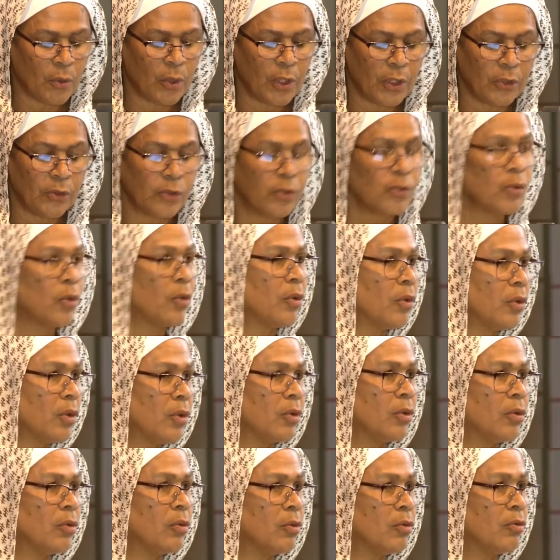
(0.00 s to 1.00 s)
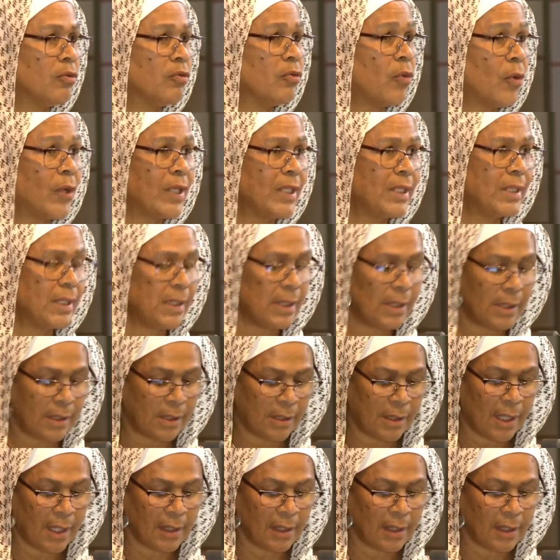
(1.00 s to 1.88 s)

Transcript: historical voices